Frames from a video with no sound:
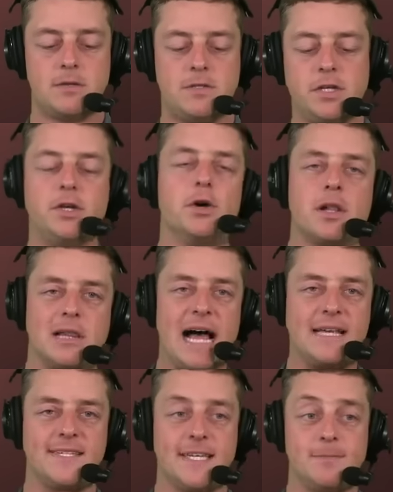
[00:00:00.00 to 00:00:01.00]
to
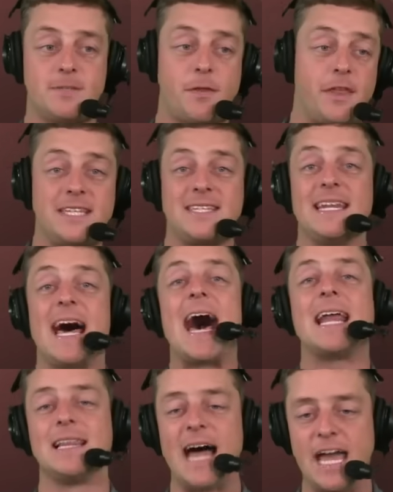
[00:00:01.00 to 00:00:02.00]
utilize him so that he's
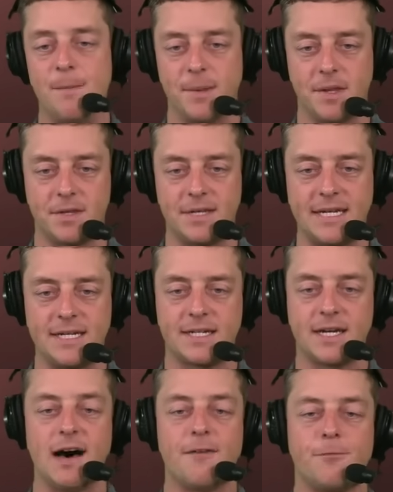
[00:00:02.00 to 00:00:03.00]
not a liability in
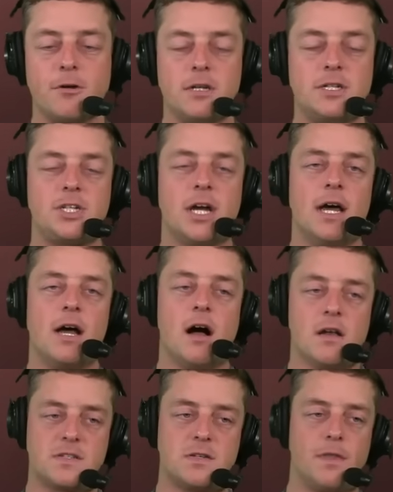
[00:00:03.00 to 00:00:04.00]
coverage?
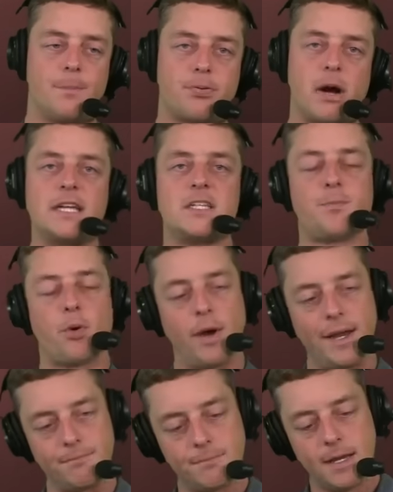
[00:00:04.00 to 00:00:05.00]
Also, the price
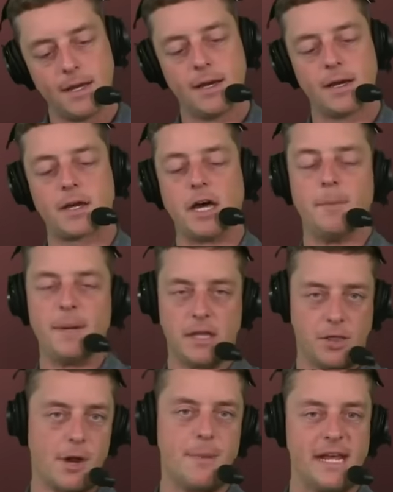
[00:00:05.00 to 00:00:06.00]
point, going to be a
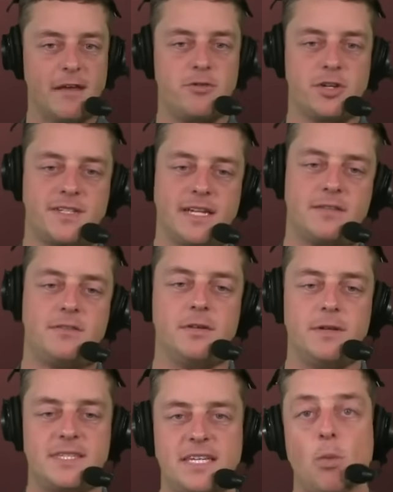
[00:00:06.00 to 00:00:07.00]
little bit interesting, too,
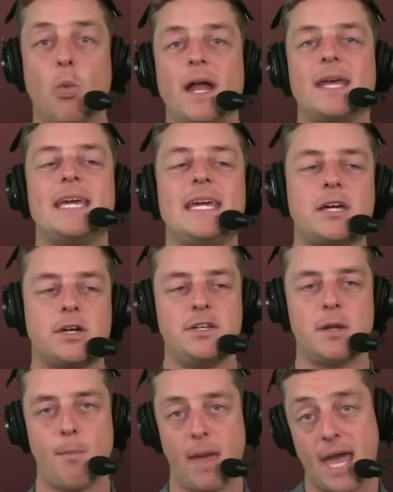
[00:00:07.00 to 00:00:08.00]
to see what he could
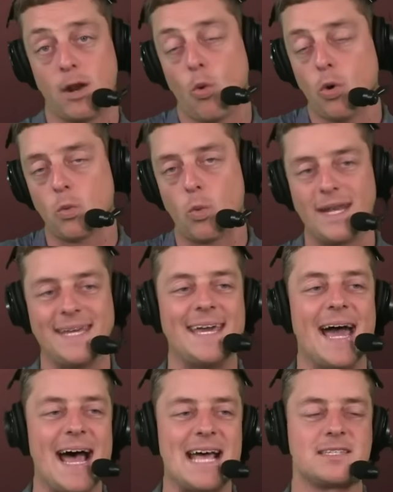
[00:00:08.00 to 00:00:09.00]
demand or what he
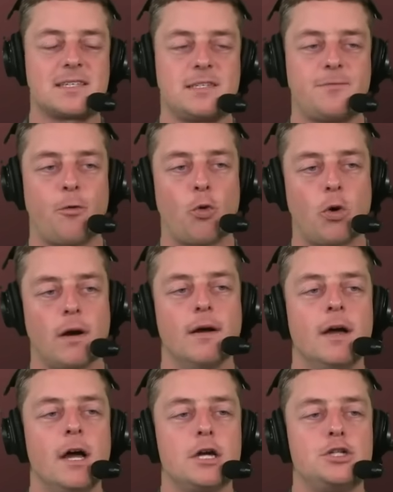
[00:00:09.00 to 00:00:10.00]
asks for.
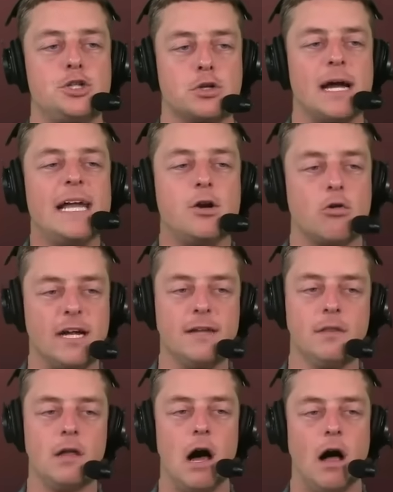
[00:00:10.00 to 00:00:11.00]
Dre
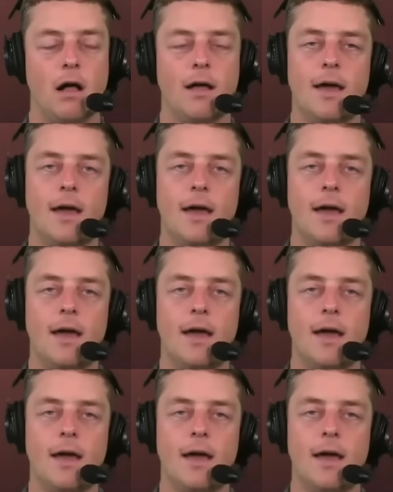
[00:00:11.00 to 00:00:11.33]
Greenlaw,